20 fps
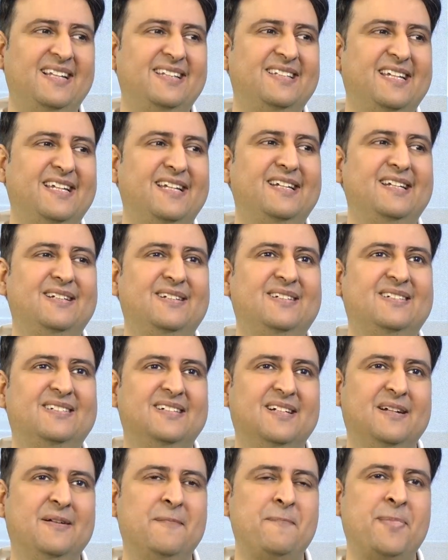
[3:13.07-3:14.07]
think
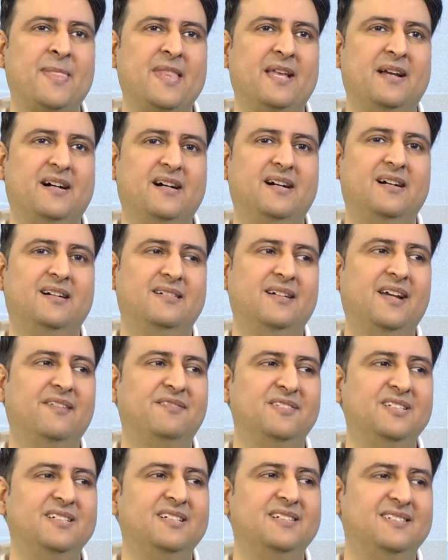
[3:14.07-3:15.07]

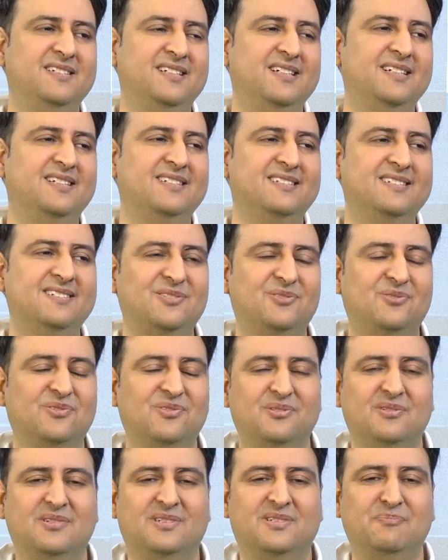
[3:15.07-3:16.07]
every creator
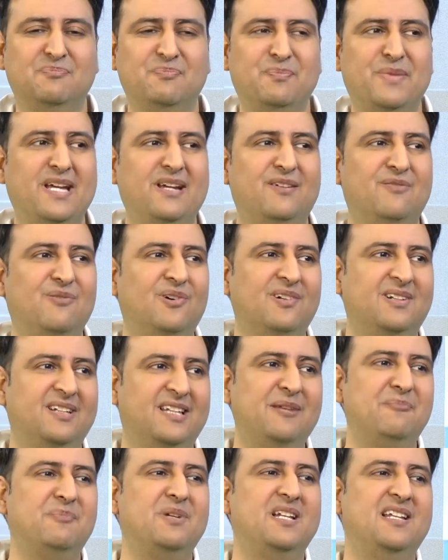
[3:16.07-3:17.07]
should make what
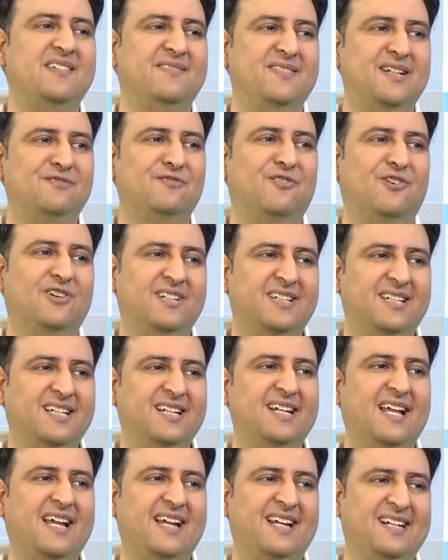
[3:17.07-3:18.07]
they believe in, what
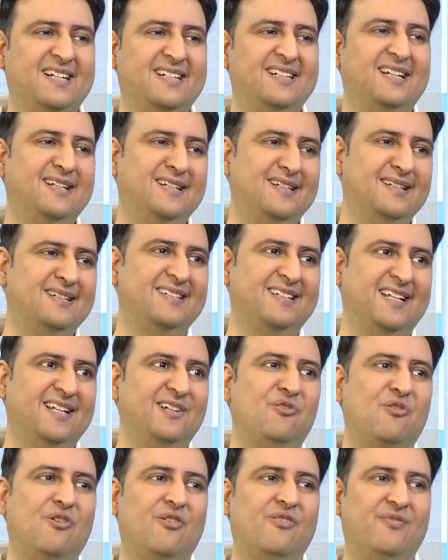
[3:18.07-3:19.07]
they like it, and then
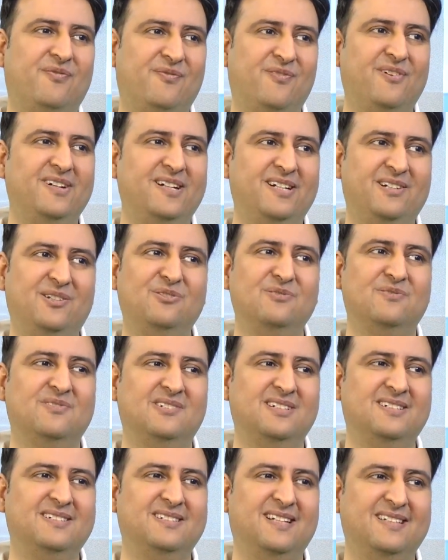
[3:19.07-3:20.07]
hope for it to
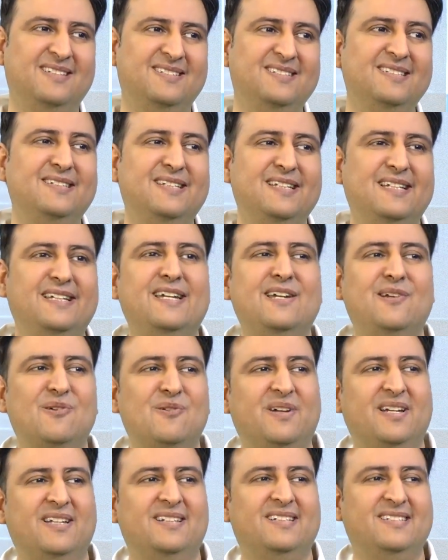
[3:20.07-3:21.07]
work rather than thinking,
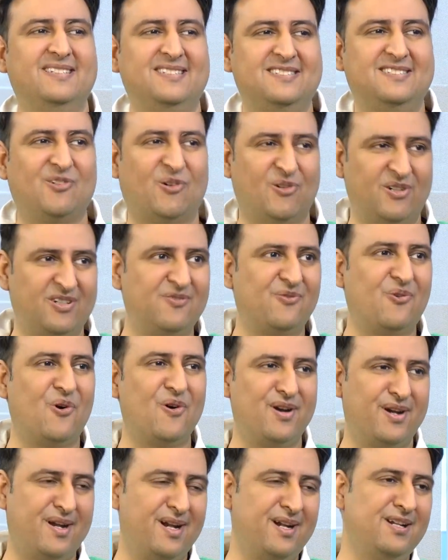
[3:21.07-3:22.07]
okay, this sort of
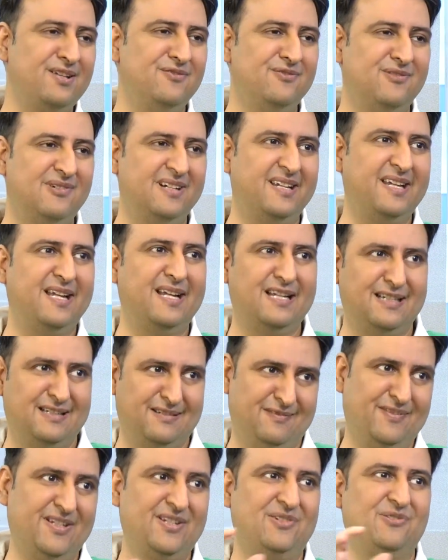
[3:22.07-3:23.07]
content is working
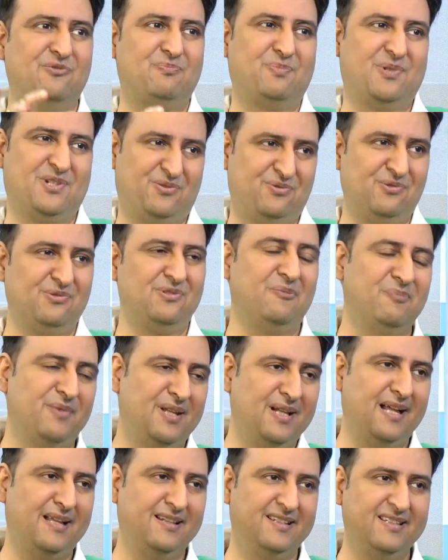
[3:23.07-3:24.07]
and we should pursue
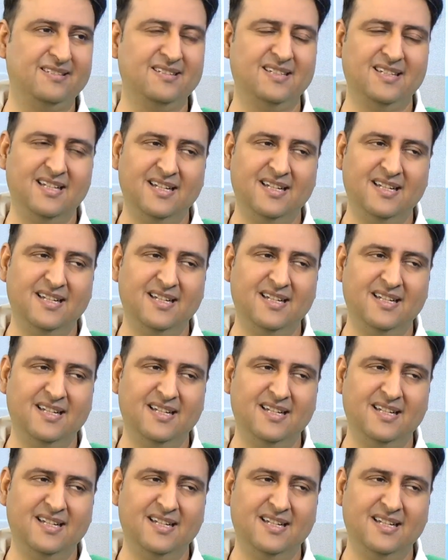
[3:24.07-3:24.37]
something like this.